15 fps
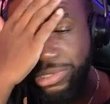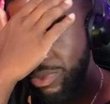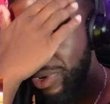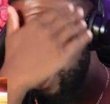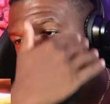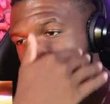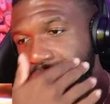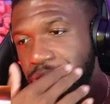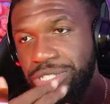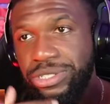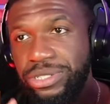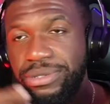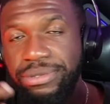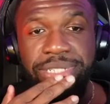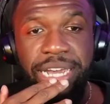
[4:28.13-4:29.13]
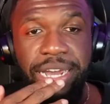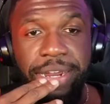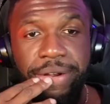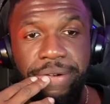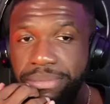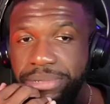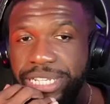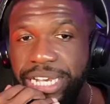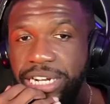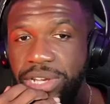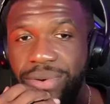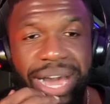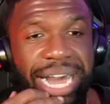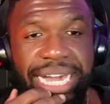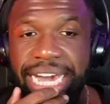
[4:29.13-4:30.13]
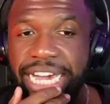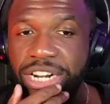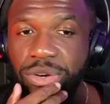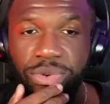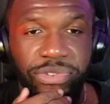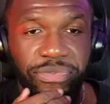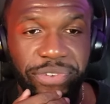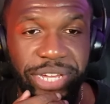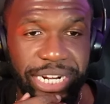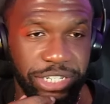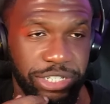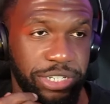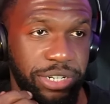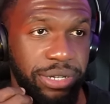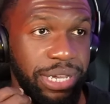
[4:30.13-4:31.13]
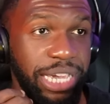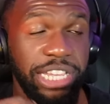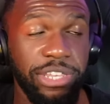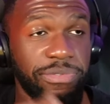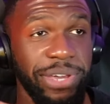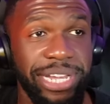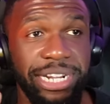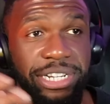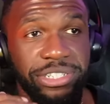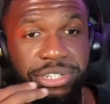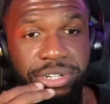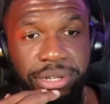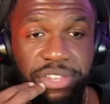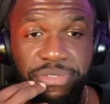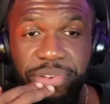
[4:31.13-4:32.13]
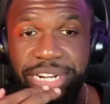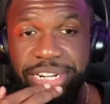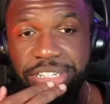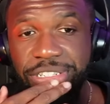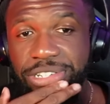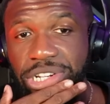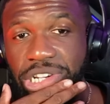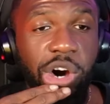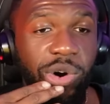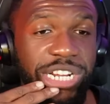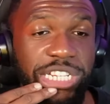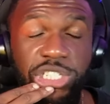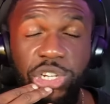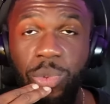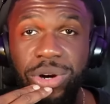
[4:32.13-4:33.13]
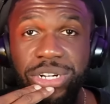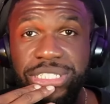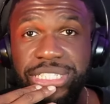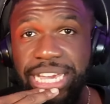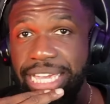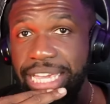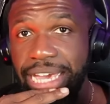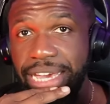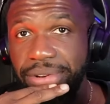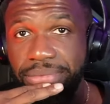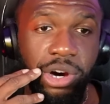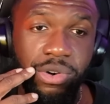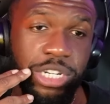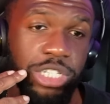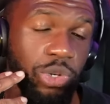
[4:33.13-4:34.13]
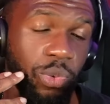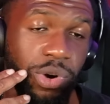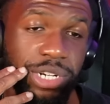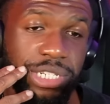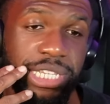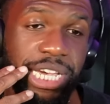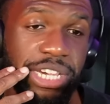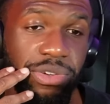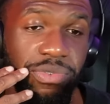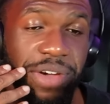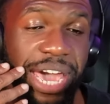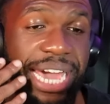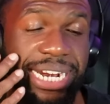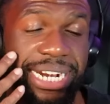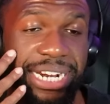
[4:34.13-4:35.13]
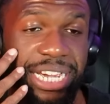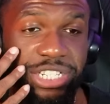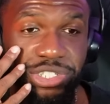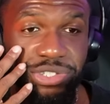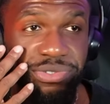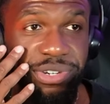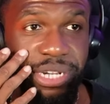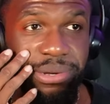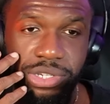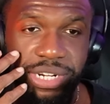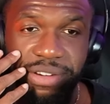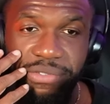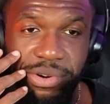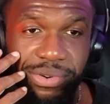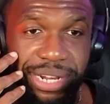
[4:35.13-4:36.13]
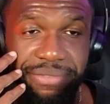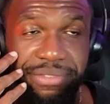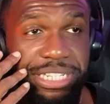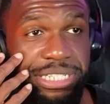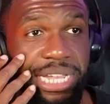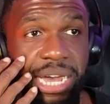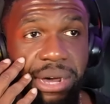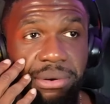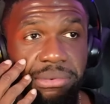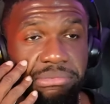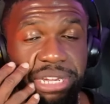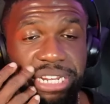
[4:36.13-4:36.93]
I'm sweating too much. I'm tired. I'm telling you, Akainu was finished. He's finished. He's finished. Cole, this your worst take yet. Cole, this the worst take you've had in history. You never gonna live this down.